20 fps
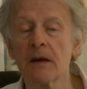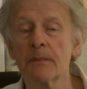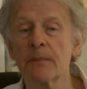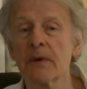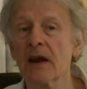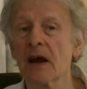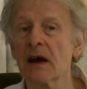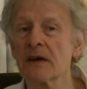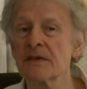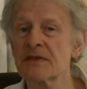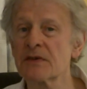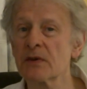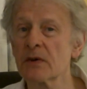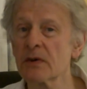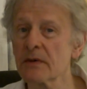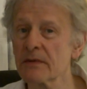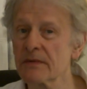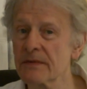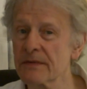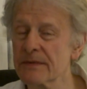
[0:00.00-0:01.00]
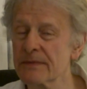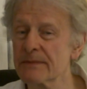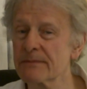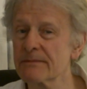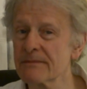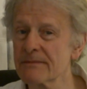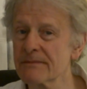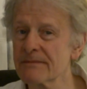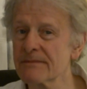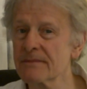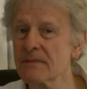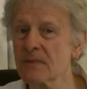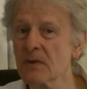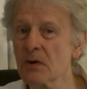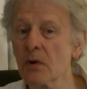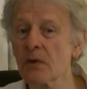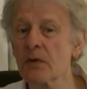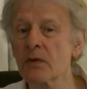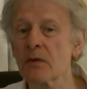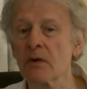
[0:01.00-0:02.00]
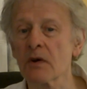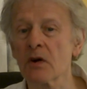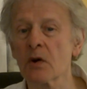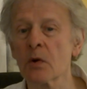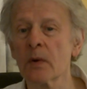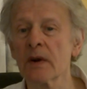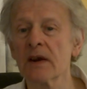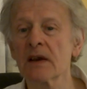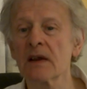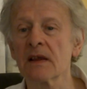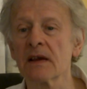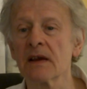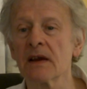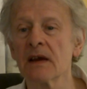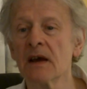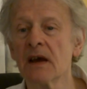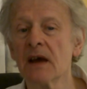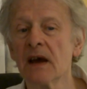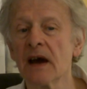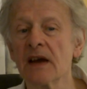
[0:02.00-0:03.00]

but I'll sort of go through it quickly